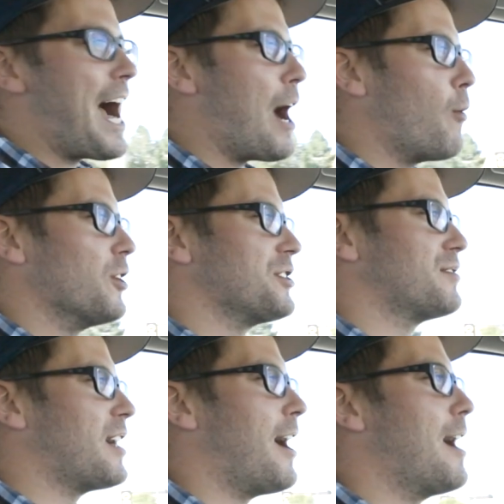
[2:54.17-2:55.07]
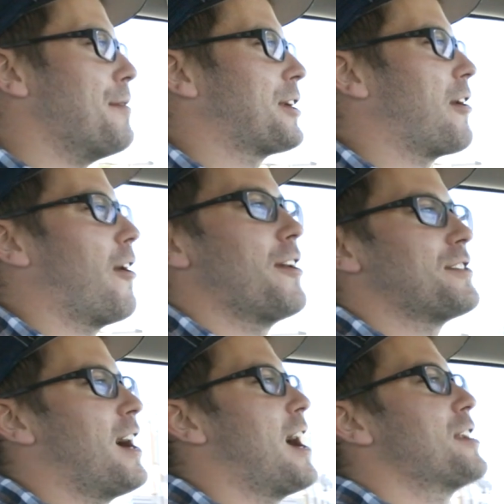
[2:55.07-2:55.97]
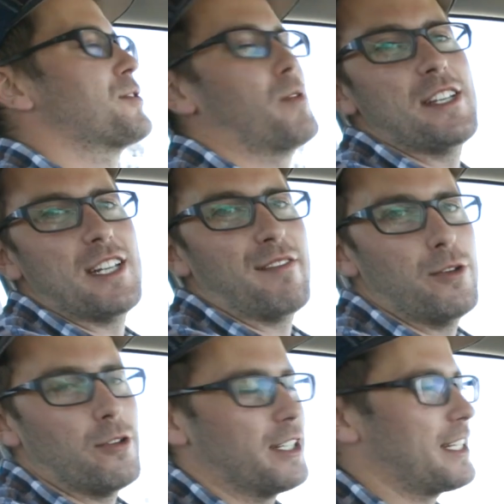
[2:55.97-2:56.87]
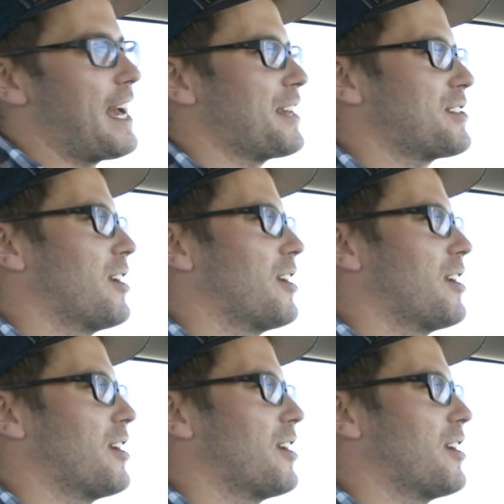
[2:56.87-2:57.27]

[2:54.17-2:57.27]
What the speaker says: hours of time that the car is not just wasting fuel and gas.